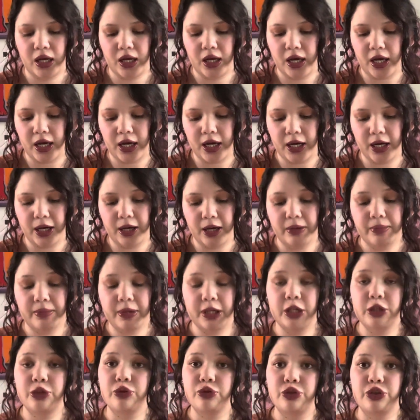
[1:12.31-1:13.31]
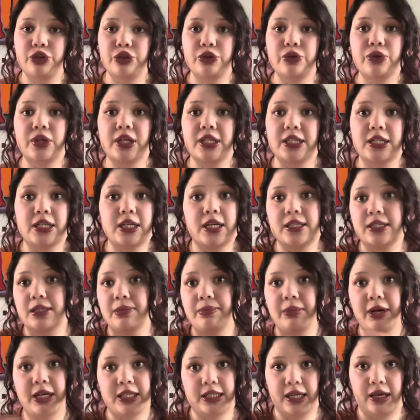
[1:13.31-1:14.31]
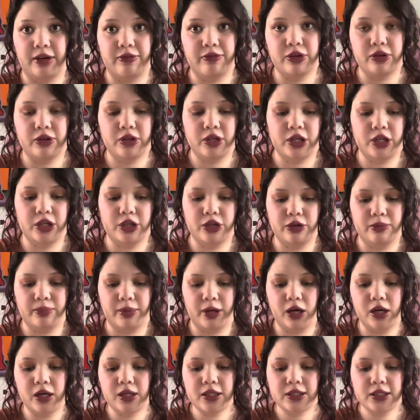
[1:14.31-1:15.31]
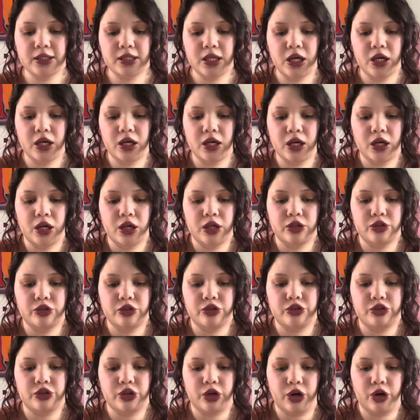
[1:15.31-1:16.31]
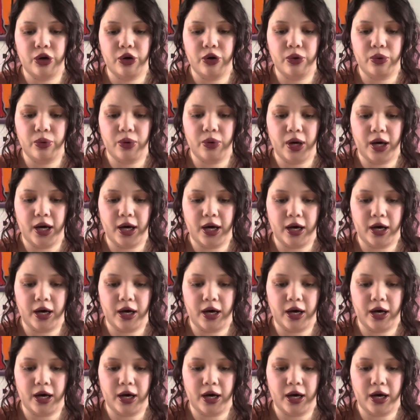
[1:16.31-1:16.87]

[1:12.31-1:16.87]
But you do get to customize everything in your box. So